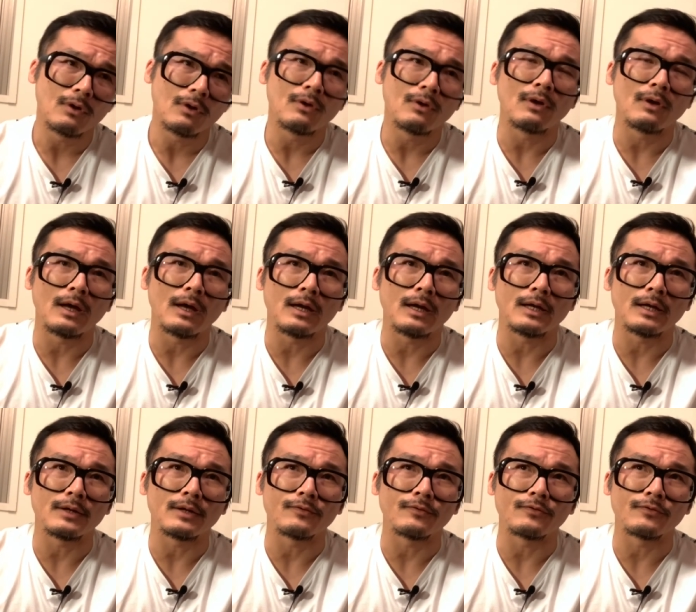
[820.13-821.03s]

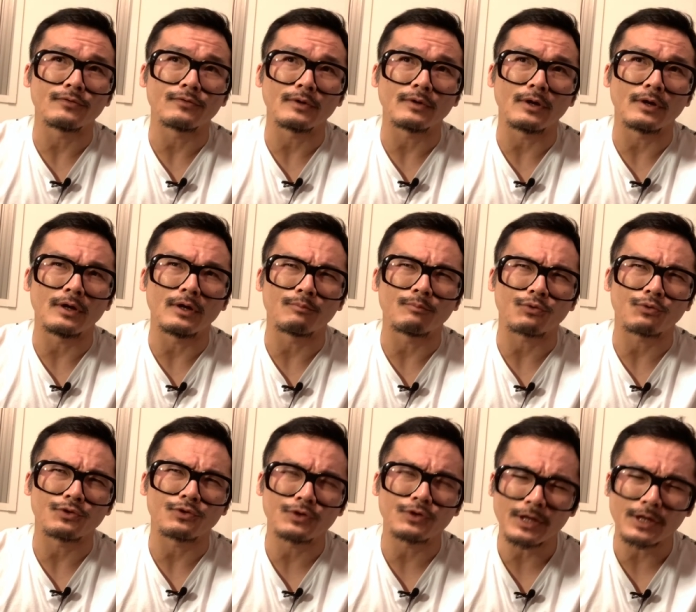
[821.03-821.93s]
and uh, in
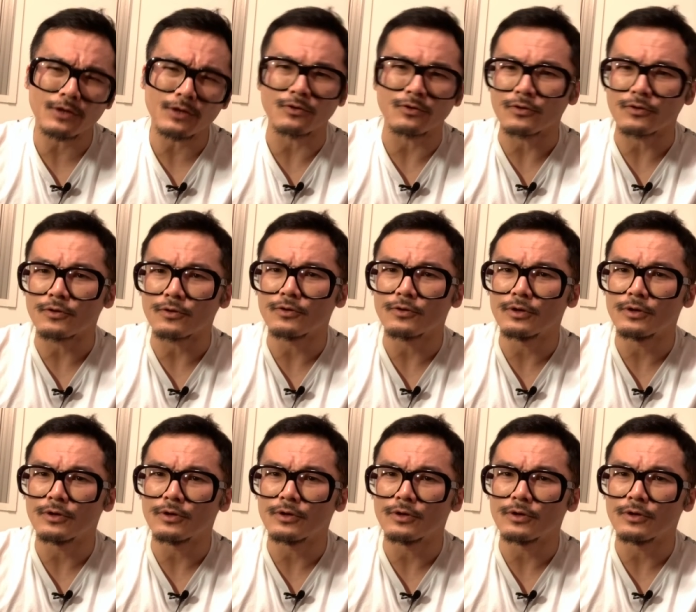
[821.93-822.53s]
particular,